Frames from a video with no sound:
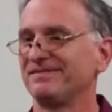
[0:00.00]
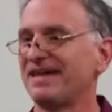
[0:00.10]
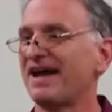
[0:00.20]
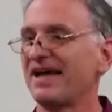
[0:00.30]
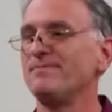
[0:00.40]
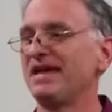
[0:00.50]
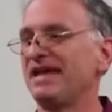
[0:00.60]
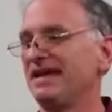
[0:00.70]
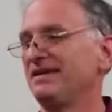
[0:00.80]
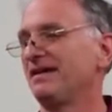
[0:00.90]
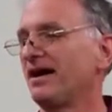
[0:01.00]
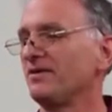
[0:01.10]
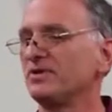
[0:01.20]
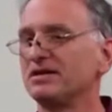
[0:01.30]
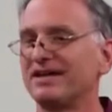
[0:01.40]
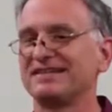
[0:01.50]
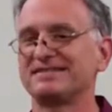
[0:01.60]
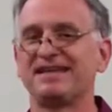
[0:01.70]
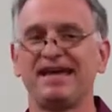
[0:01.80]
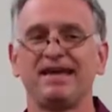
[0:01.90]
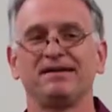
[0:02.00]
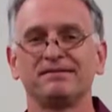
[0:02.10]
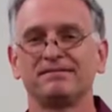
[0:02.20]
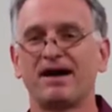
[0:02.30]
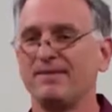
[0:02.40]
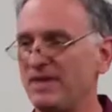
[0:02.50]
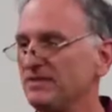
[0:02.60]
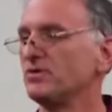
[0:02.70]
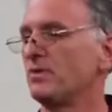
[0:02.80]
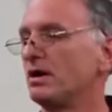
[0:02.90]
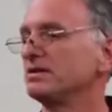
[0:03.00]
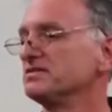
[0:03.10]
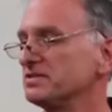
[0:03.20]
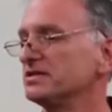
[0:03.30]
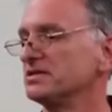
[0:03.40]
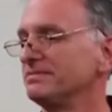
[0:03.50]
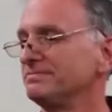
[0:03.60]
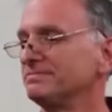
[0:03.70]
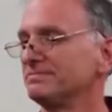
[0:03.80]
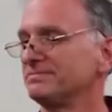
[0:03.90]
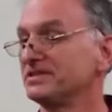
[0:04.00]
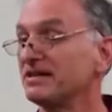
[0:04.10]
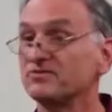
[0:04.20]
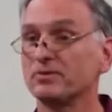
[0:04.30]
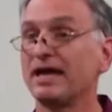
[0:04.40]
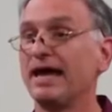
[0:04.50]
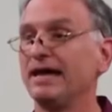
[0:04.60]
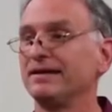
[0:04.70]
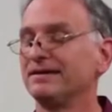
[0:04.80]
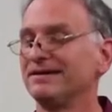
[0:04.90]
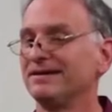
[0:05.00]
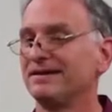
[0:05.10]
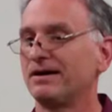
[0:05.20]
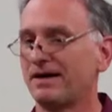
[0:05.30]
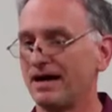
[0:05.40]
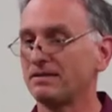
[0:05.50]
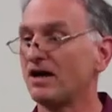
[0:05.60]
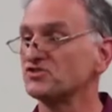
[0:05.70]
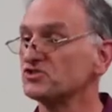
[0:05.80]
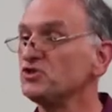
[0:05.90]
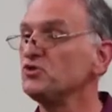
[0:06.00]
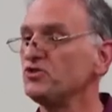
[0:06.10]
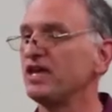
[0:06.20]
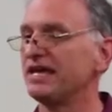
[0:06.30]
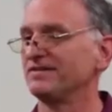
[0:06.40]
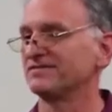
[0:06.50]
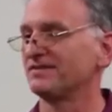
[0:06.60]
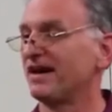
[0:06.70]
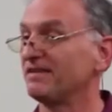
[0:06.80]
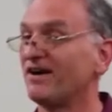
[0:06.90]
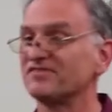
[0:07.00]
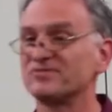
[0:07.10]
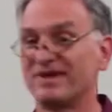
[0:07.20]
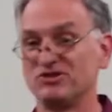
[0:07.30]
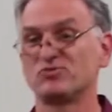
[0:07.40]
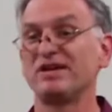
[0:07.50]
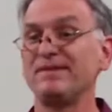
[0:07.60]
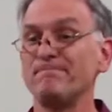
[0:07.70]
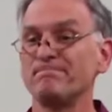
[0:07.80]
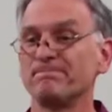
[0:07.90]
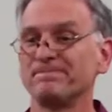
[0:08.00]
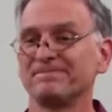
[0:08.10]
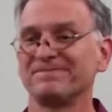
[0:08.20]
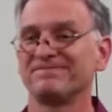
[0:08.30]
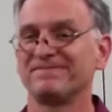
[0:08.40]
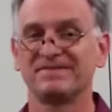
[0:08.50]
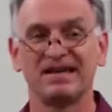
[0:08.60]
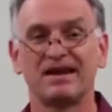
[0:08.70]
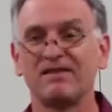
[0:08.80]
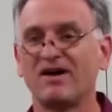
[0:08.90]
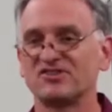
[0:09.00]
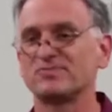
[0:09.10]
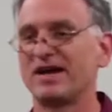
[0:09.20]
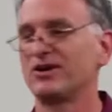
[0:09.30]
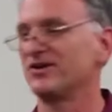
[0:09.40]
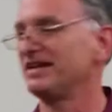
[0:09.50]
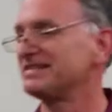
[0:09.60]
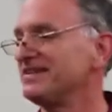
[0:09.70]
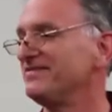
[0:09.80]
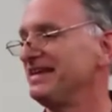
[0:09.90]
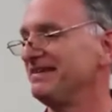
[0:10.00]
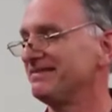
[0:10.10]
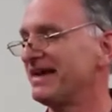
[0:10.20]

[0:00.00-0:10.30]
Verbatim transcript: that I made, I realized today I made the wrong decision. But that's okay. I lost two things. I lost my dream and I lost my creativity